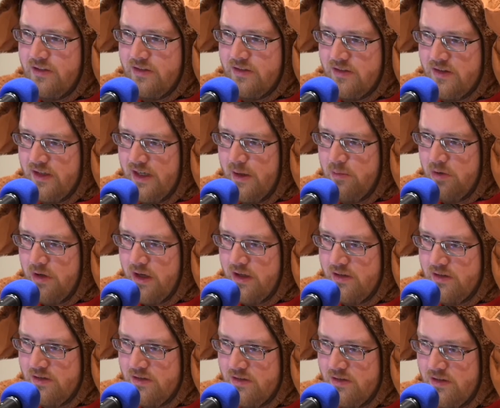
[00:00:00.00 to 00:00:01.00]
is the name brand
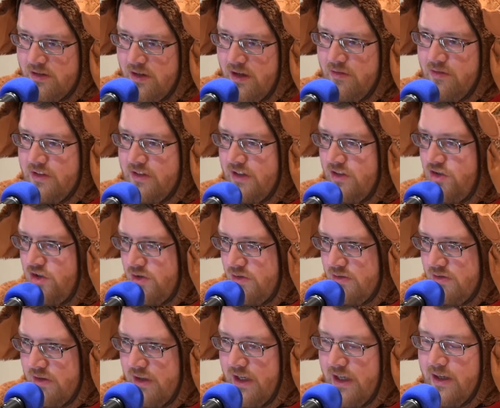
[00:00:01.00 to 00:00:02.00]
of the tissue.
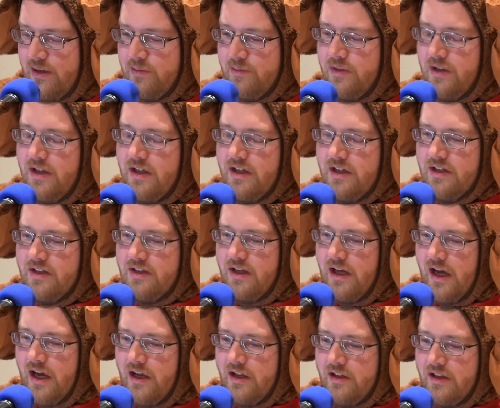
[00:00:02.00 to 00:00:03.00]

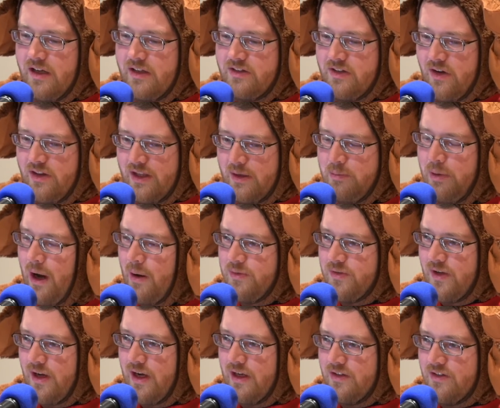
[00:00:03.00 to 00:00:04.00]
And so I think
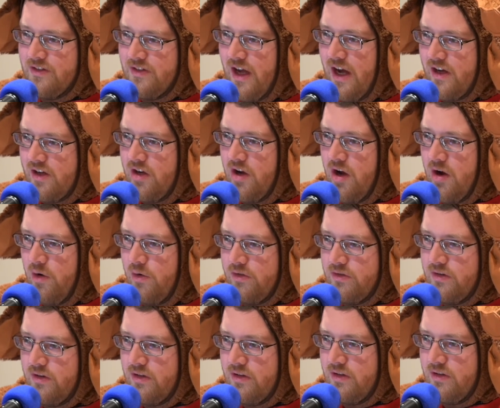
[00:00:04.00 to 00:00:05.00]
popsigns.co is
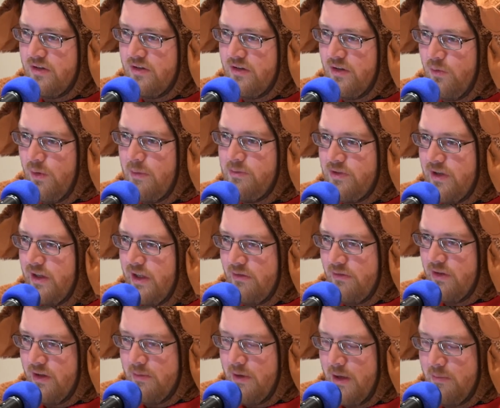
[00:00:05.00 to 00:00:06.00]
the website that
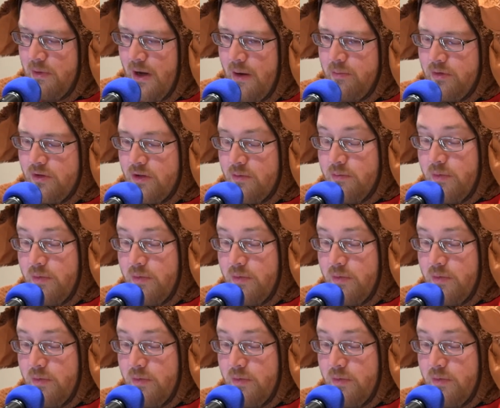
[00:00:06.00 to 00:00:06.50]
really made it popular.